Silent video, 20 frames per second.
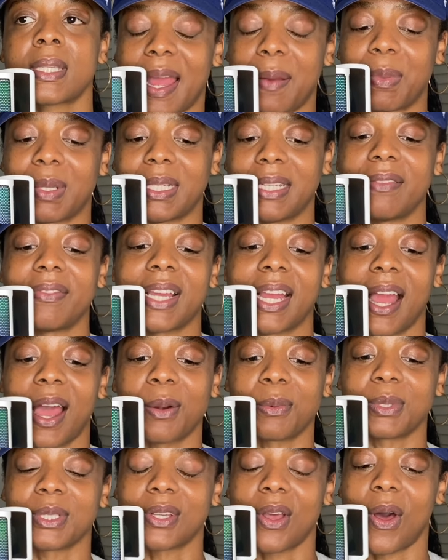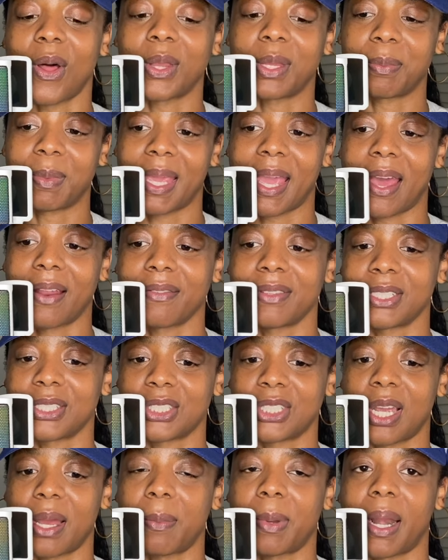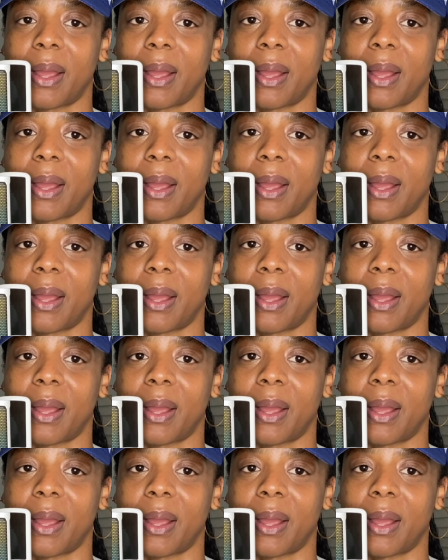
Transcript: I believe that God was calling me out of this job,